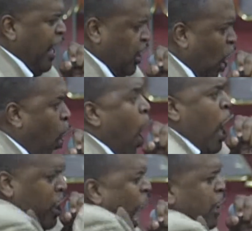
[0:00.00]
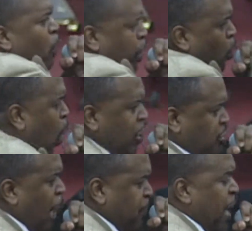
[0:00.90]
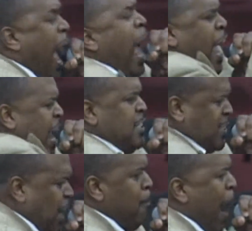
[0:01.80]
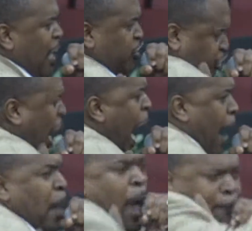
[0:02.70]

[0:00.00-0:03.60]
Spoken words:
let it go. God want to work something in somebody's job,